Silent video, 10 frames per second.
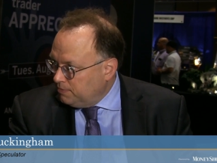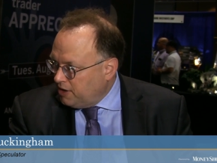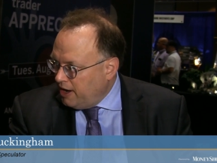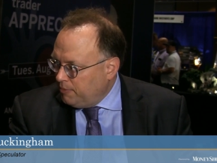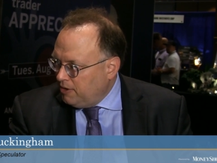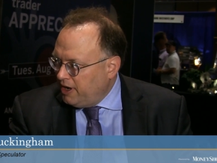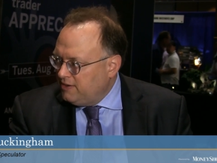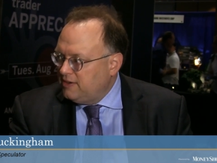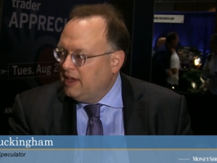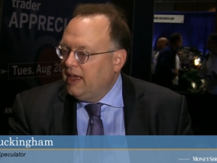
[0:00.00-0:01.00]
time
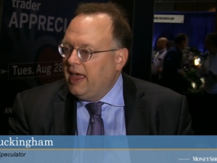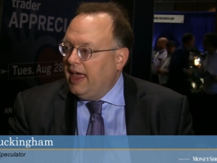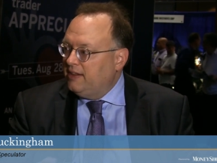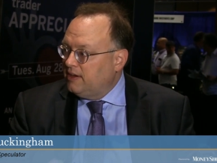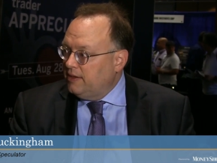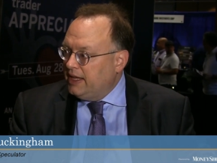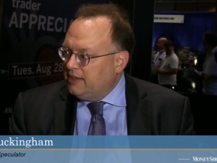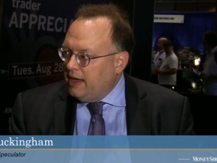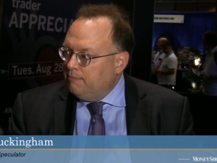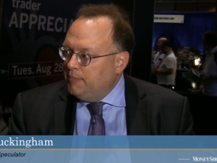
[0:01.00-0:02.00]
horizon and to let
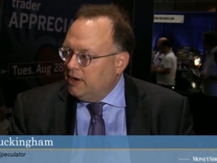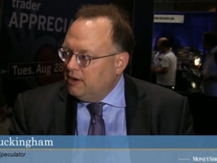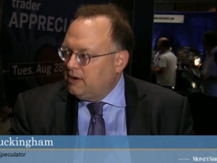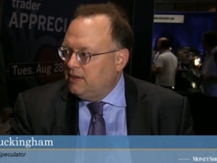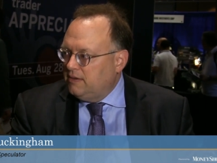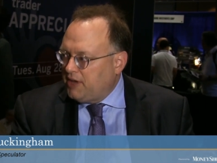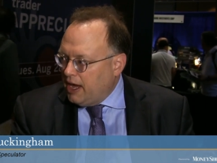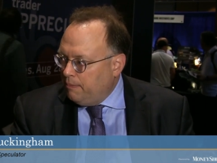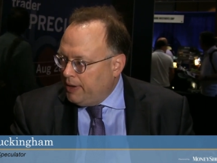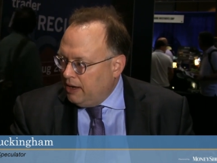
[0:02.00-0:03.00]
that miracle of
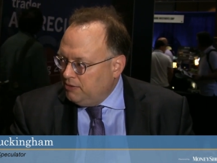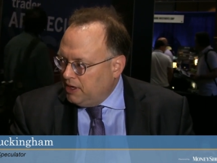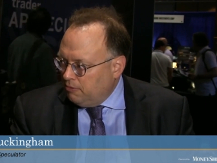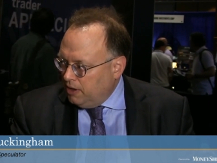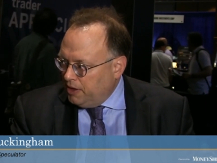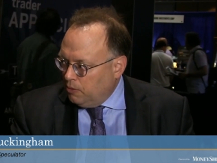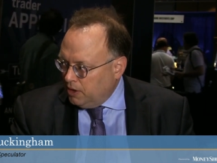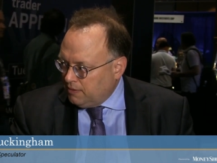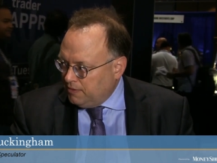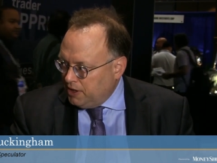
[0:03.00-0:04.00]
compounding really
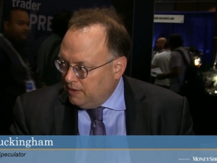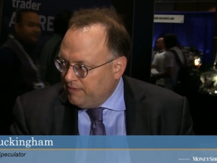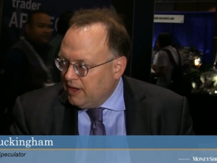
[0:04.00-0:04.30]
work for you.